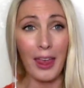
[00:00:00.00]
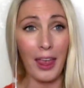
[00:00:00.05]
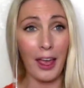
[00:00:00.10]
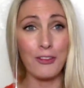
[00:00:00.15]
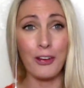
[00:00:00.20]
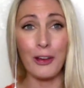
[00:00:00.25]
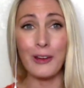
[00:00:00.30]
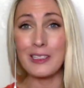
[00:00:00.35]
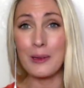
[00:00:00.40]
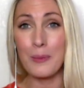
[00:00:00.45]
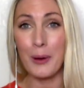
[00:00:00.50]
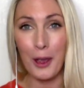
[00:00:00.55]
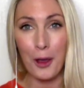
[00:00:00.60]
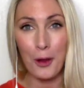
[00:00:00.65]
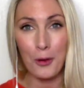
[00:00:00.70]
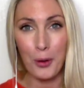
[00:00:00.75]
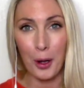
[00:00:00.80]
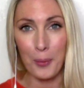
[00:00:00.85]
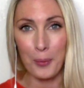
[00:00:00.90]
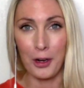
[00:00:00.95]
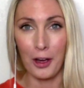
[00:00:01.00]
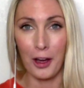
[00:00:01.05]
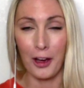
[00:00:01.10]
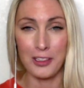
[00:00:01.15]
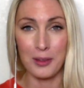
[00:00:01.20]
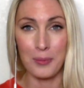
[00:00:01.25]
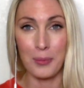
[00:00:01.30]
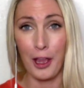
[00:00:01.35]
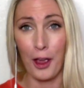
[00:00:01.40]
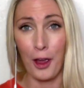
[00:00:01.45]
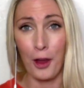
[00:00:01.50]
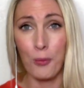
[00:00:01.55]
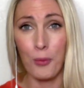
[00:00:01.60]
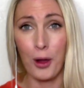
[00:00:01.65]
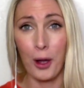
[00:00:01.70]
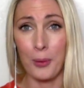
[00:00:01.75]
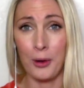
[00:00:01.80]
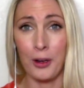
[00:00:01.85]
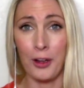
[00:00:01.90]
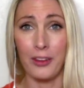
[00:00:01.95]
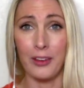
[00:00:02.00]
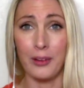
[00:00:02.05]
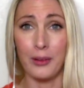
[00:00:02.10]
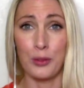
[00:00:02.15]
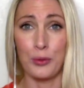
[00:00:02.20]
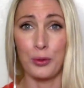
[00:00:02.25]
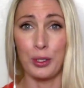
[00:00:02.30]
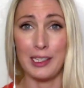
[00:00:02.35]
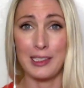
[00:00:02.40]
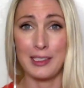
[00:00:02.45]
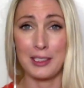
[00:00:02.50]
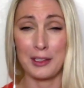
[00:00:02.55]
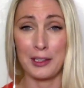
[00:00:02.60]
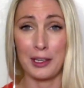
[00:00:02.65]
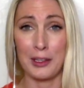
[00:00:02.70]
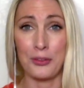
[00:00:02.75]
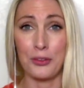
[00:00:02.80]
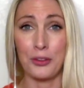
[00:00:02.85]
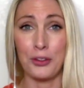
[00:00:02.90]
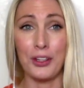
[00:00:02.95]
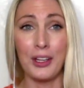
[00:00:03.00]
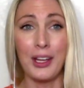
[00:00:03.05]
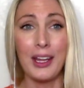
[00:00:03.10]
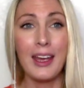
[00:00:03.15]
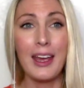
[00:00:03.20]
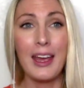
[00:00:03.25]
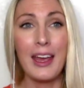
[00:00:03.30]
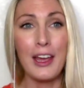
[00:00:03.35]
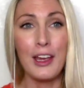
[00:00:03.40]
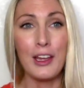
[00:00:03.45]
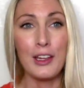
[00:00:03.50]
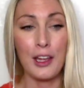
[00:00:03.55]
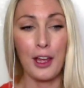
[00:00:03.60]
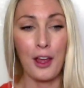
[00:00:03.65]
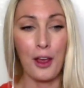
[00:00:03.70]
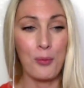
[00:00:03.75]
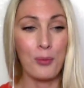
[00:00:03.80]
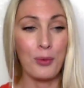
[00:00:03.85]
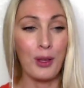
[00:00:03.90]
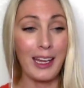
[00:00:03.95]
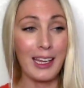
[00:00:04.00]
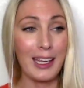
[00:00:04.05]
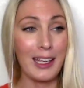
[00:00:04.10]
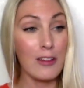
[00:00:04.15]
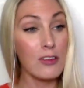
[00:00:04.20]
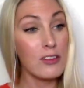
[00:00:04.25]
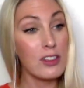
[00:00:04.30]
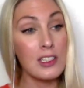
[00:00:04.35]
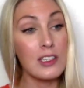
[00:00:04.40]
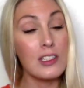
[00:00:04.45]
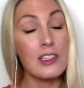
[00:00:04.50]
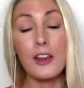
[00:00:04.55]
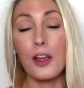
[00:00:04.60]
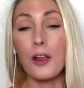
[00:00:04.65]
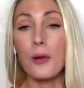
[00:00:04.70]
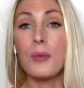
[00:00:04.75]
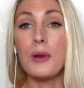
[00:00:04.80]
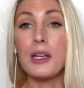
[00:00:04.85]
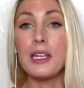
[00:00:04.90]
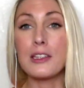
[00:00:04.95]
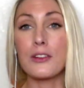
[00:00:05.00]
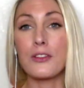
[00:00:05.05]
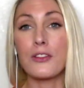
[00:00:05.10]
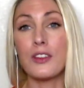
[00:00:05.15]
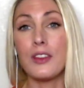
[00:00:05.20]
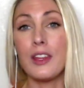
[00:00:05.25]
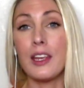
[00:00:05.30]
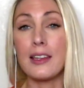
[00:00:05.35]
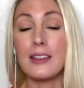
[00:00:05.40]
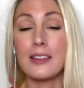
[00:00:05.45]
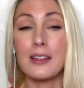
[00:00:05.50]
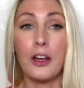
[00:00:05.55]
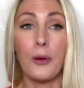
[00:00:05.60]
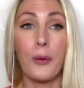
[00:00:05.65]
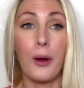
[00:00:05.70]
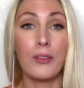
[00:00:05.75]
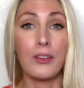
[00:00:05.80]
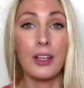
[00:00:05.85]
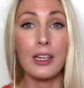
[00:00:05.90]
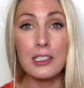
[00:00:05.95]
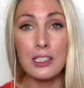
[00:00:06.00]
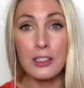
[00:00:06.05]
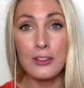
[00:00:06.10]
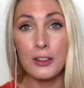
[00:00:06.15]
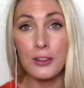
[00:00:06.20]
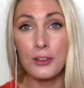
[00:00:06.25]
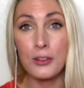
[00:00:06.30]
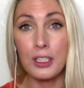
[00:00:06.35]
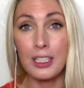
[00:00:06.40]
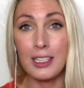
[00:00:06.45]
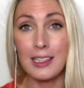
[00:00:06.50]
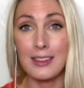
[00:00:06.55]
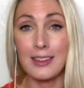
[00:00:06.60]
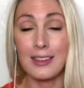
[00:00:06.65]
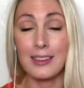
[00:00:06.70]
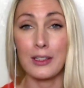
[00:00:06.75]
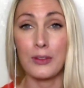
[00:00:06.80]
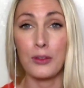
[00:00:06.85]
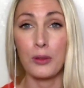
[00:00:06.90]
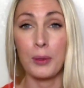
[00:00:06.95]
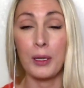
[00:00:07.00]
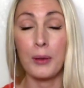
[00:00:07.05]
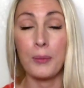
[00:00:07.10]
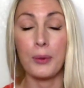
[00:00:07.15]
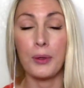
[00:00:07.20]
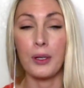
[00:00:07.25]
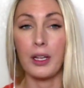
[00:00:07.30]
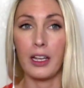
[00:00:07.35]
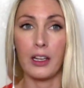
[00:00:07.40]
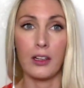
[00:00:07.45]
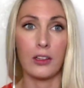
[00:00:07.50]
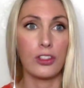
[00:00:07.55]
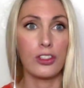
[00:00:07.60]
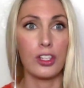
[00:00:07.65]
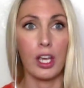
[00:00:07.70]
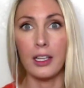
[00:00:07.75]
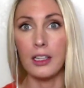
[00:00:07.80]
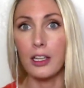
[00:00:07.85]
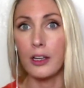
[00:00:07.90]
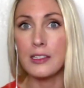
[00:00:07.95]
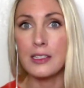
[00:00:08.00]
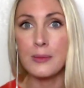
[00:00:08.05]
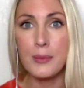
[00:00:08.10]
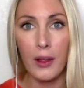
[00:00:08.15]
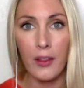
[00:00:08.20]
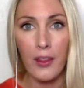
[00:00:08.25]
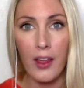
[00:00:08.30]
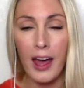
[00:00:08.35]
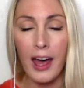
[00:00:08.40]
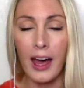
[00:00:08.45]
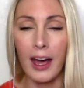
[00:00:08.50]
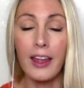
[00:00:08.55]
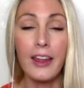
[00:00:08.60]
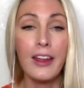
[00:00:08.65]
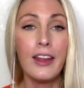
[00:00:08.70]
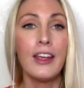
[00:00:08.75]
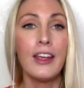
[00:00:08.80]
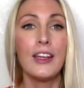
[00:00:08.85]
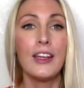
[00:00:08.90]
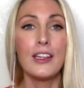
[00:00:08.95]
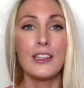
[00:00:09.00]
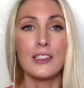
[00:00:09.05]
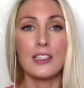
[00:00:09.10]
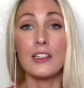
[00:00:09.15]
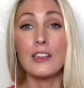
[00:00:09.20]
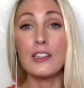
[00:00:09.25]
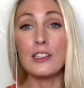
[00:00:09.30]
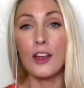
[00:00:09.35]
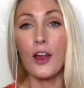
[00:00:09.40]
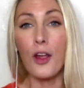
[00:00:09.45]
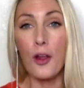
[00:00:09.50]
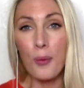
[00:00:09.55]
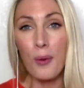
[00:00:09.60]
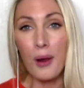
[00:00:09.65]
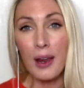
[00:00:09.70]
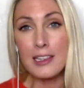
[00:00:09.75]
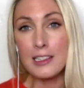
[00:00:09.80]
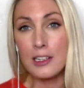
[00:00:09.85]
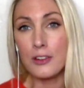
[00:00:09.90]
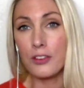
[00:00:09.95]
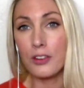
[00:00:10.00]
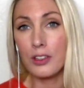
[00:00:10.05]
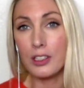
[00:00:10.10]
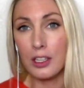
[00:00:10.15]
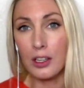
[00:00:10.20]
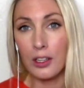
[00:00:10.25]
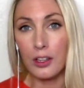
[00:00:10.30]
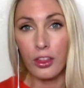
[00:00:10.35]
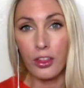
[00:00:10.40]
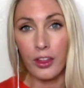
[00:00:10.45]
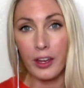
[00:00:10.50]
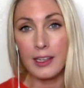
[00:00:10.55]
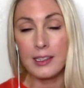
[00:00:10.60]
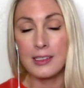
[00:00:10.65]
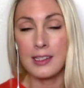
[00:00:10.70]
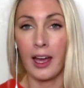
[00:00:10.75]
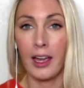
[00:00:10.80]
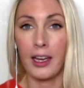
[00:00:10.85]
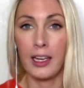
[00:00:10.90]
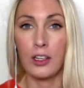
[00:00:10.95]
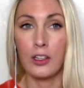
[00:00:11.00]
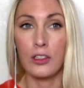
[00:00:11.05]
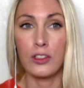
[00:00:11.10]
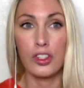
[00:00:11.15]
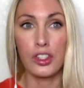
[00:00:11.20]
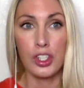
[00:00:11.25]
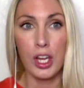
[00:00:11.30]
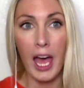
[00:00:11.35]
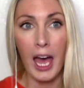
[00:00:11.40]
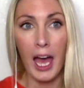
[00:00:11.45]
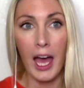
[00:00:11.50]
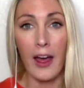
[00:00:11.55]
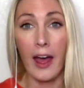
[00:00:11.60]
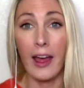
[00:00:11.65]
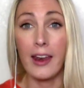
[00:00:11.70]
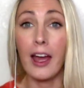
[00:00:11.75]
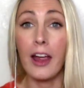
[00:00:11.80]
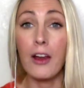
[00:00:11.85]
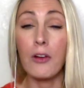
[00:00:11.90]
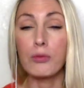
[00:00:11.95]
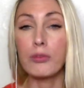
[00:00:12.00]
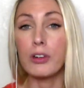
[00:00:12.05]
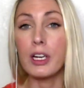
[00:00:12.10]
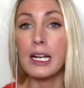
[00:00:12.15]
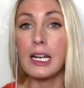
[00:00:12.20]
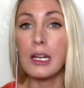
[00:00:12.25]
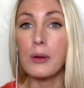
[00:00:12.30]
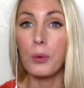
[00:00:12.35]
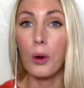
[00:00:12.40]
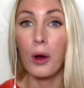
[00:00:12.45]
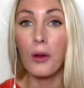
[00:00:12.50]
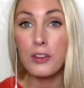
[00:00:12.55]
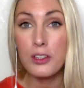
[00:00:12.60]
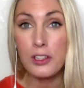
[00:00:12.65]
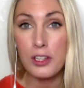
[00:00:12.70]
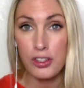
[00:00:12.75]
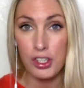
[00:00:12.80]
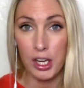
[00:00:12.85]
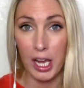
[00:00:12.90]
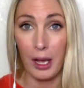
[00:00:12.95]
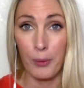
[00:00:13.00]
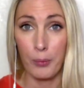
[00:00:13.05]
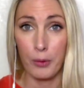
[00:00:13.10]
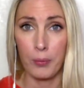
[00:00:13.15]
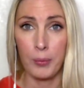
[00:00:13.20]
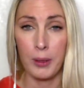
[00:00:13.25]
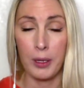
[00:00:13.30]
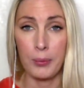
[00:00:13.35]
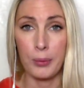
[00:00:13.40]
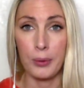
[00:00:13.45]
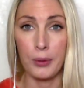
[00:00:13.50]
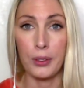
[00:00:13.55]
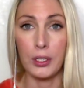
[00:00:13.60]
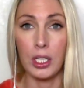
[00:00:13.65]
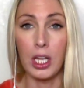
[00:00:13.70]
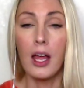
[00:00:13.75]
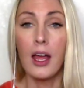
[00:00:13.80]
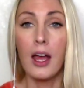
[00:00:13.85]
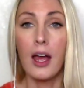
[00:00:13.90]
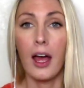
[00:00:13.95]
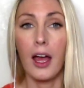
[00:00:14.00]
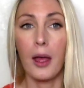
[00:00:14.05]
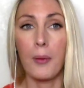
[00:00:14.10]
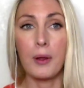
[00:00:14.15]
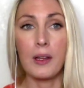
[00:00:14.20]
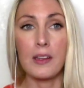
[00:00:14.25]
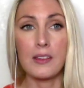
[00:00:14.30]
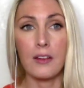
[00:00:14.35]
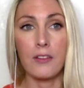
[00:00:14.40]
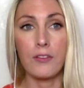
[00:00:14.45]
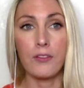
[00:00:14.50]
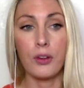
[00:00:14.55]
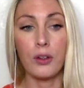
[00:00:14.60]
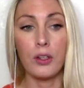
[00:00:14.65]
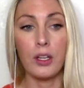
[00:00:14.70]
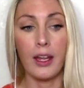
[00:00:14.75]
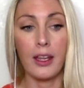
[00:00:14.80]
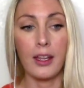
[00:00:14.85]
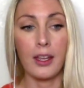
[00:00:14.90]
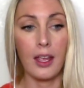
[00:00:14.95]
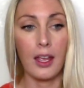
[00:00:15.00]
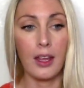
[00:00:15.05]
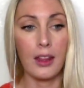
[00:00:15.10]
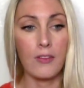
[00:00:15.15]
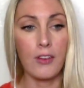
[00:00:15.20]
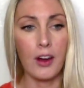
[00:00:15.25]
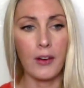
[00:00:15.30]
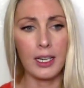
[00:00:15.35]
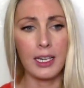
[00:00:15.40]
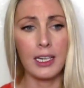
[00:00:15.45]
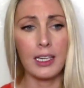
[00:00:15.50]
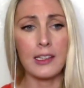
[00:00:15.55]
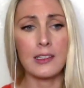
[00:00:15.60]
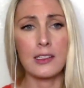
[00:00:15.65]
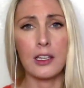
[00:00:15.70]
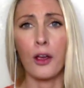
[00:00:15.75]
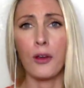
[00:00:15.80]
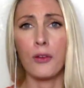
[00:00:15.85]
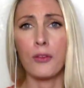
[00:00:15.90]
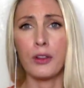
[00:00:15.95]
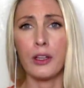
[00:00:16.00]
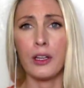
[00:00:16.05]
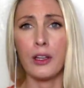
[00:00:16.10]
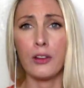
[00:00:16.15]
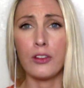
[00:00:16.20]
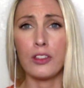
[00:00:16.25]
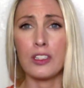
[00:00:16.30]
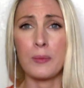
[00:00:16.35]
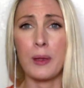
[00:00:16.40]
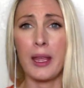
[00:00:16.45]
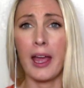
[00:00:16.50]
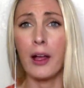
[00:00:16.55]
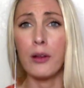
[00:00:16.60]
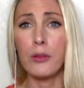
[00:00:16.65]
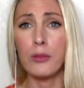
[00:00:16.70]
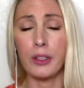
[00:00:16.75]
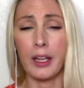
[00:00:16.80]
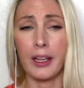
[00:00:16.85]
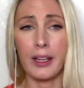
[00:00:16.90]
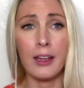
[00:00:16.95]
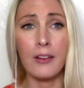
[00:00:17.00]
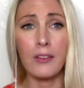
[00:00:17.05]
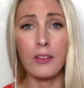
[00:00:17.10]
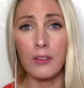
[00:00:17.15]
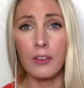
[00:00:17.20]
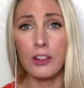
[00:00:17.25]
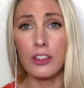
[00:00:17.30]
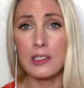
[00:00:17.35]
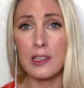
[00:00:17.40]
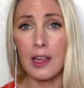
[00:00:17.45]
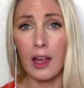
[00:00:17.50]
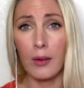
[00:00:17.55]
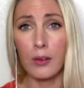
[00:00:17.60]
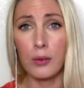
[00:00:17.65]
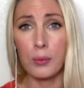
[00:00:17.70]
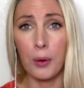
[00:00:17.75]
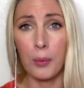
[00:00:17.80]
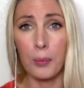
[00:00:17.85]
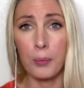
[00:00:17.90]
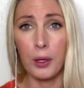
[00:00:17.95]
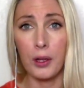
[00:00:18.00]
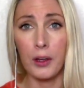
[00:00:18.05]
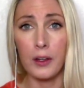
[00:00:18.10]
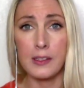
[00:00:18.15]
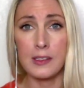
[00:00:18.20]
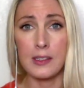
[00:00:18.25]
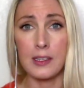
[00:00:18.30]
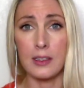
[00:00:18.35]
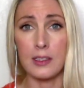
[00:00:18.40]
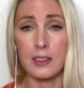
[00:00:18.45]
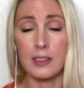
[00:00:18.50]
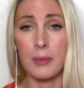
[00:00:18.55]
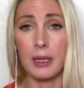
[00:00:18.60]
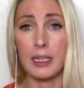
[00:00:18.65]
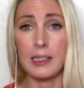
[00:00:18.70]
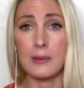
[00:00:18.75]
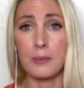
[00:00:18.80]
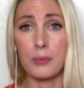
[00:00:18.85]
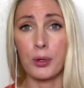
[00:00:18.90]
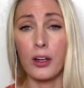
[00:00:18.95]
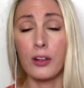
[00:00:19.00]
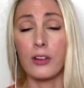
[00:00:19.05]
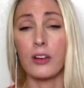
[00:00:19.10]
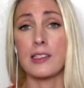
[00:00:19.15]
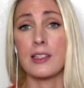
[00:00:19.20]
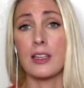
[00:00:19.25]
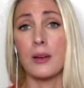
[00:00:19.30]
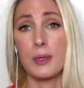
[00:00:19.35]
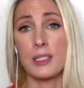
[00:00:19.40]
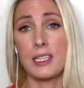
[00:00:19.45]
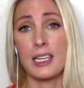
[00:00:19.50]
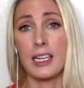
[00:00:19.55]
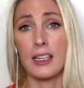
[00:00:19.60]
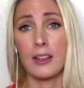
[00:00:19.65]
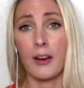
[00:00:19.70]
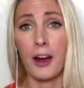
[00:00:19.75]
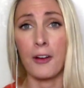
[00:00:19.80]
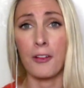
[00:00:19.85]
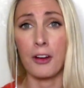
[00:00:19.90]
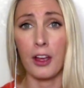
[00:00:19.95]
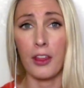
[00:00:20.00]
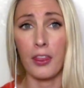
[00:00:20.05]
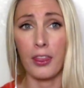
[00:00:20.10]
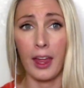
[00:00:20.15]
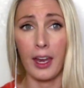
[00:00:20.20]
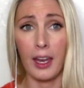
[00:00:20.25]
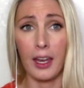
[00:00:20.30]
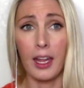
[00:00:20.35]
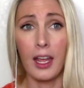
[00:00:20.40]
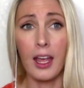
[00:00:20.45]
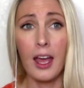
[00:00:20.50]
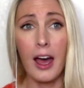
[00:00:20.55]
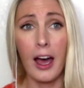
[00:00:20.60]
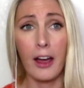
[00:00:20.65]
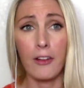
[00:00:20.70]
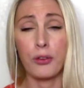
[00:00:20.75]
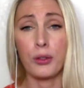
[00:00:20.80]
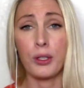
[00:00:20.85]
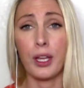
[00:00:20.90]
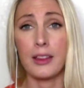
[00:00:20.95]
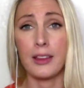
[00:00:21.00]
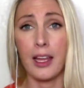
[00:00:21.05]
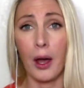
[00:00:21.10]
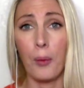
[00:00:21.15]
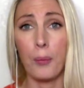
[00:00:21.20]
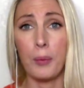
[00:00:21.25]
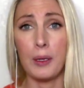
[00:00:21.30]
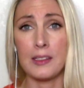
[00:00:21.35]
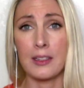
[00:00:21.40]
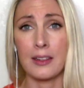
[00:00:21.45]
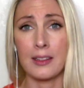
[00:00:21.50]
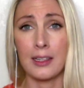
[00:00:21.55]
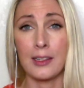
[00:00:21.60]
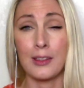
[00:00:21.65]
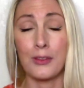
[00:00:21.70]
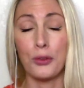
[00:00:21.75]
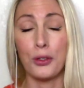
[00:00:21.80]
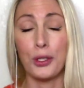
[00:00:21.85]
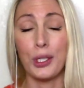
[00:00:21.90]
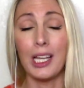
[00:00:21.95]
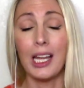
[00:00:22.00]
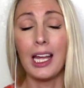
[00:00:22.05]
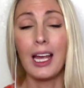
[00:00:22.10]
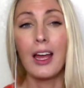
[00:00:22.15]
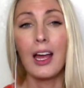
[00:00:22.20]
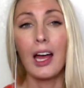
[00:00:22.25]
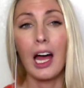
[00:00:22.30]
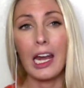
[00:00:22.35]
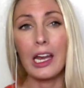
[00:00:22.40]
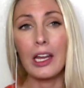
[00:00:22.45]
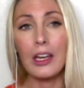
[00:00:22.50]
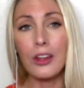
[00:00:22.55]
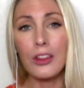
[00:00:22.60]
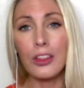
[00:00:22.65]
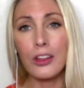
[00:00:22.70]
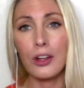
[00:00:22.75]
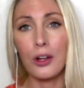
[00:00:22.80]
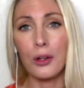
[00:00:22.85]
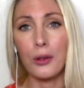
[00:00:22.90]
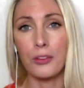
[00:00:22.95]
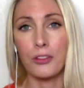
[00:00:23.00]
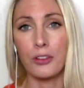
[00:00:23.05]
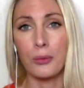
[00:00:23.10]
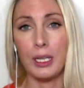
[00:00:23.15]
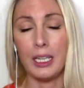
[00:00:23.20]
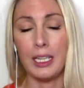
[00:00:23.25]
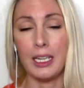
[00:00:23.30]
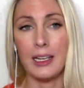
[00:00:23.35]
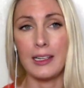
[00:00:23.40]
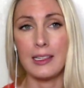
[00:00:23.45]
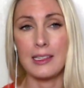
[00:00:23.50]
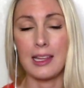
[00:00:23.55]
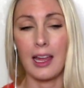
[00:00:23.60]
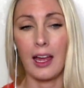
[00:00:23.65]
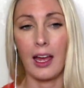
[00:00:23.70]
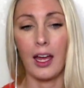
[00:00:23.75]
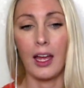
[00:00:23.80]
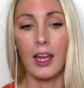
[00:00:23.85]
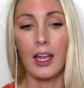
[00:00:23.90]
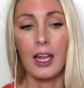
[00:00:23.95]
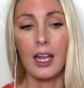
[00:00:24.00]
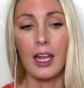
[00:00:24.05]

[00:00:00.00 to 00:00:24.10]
I've hosted my own webinar, done my own webinar that was really successful. Like I've done so many different things. You know, I've interviewed really successful people. I could share loads about that. So there's so many different little things that I could share and I really want to share with people because I feel like at the very least, hopefully it'll just be helpful. Like even if it just helps one person to make some progress in a particular area, then I feel like that will be successful. And another goal for me is that